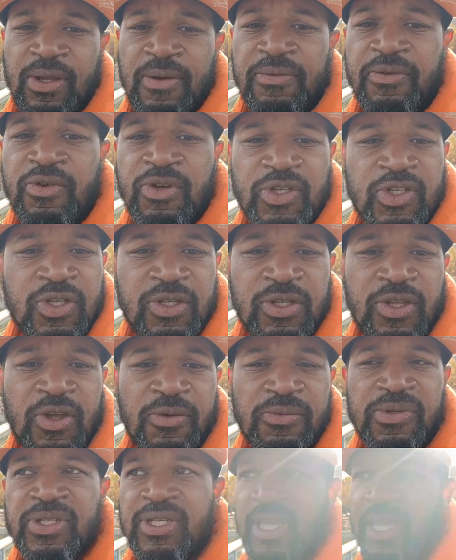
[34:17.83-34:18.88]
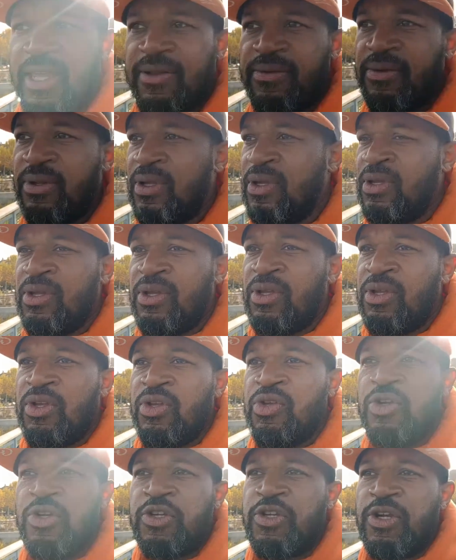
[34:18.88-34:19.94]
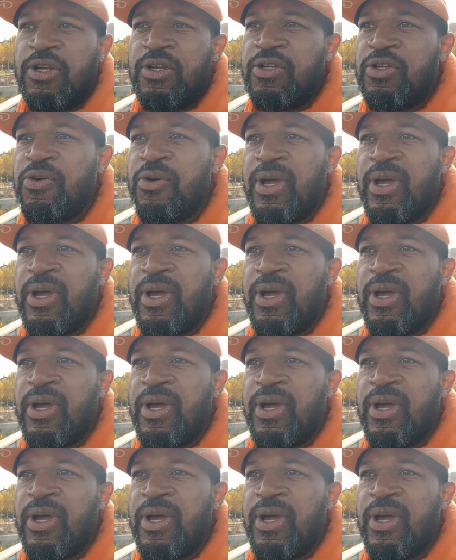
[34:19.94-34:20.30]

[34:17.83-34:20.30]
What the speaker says: of Christendom saying you shouldn't do